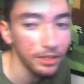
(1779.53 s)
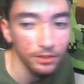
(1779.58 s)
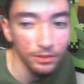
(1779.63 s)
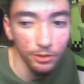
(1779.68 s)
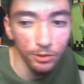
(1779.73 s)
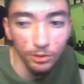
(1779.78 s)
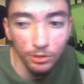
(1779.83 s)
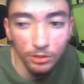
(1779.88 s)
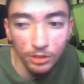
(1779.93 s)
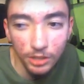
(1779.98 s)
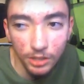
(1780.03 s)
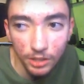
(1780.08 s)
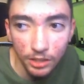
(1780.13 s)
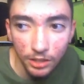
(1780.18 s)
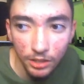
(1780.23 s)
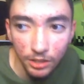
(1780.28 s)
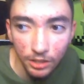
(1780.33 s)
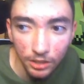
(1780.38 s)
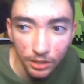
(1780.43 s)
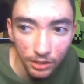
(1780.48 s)
through.
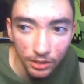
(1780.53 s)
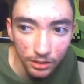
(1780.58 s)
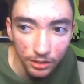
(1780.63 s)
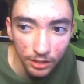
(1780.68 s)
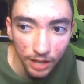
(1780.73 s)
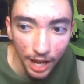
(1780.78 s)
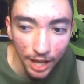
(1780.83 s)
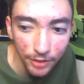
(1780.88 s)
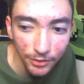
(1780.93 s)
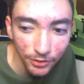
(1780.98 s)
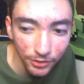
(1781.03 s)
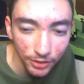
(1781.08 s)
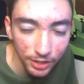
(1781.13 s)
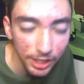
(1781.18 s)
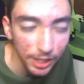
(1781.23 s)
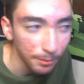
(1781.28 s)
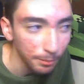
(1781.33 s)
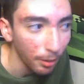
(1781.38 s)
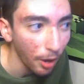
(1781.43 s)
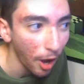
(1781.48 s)
I
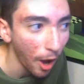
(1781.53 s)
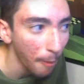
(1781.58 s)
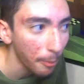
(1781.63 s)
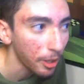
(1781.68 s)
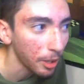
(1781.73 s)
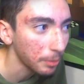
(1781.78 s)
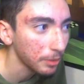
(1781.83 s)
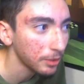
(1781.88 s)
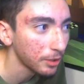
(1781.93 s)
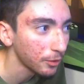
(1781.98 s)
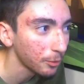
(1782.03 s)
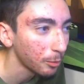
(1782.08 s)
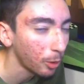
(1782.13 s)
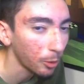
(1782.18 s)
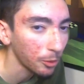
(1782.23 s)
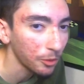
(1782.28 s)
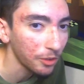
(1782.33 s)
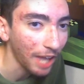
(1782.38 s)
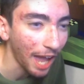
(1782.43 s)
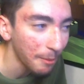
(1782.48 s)
see him popping up in this
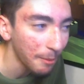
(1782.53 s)
multi. I'm